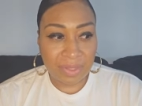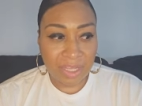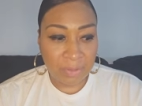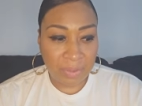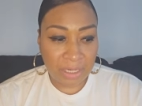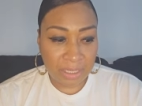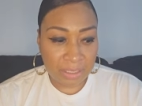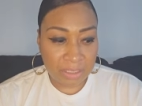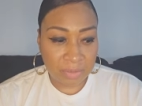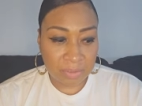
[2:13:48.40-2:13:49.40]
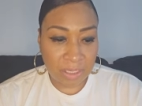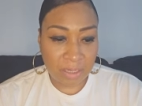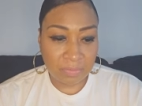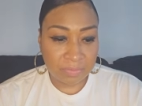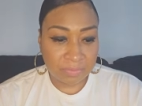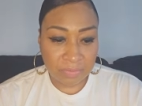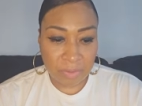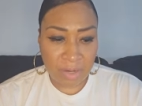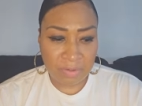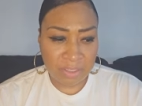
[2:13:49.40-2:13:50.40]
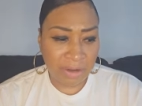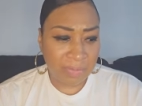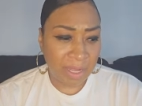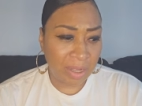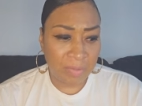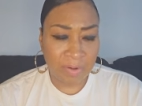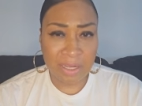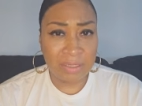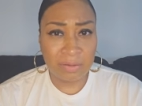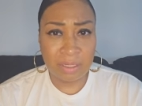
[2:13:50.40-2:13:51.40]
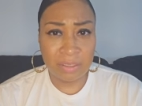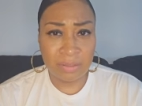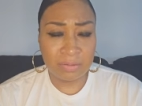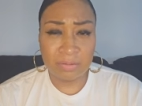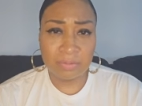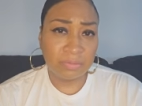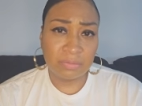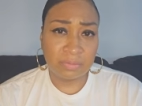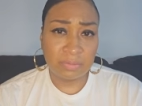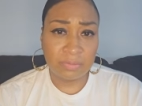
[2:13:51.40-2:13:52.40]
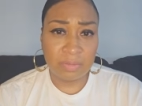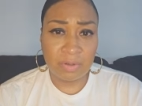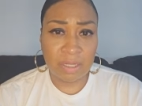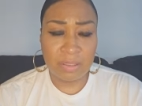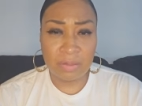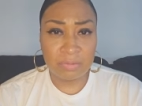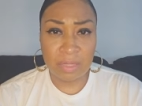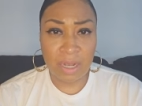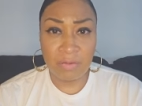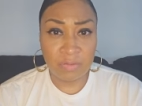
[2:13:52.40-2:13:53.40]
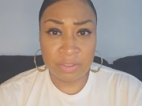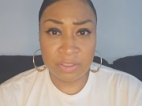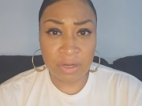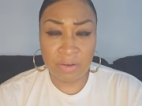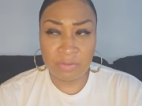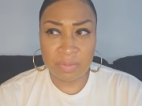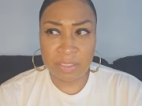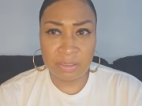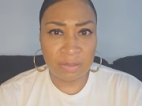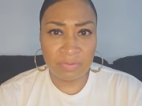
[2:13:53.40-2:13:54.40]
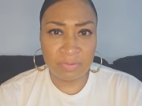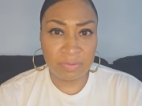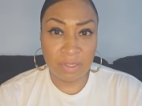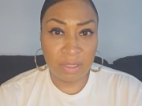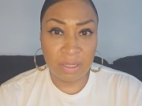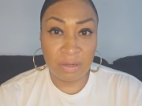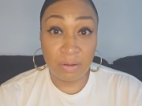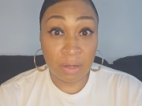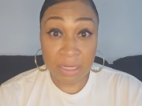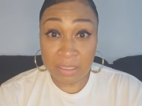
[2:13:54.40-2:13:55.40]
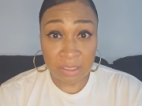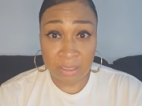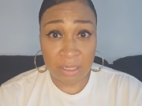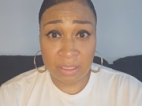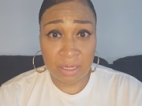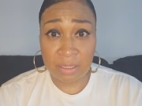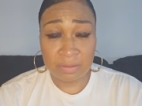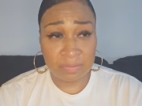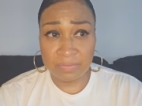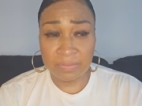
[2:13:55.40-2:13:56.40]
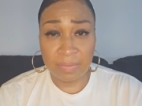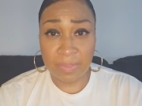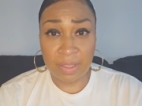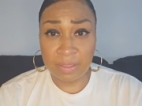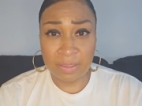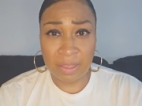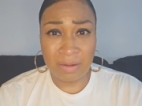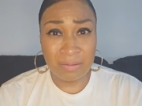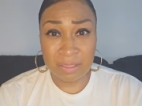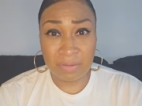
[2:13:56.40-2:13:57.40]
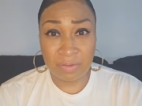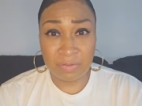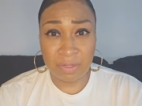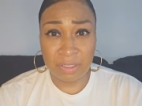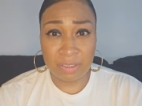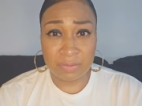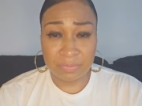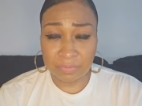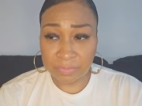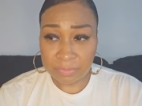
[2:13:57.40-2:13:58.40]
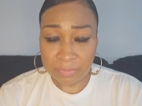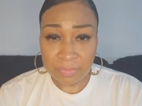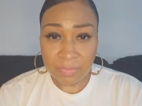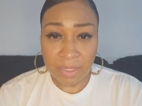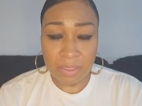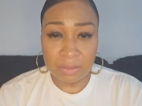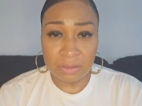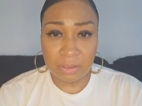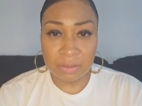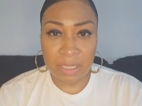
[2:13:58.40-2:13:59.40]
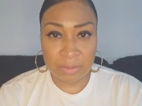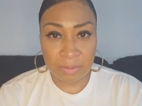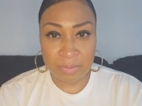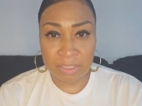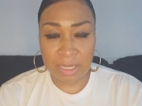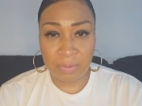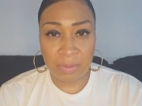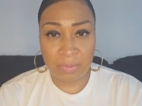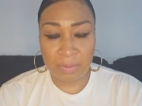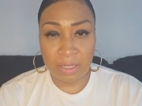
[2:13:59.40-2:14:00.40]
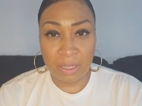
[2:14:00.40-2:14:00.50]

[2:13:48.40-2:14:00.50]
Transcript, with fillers: it be like that sometimes. Do I regret my upbringing? No, I don't. No, I don't. I don't feel sorry for myself or anything like that. I don't give a fuck. So that's what I'm saying, people.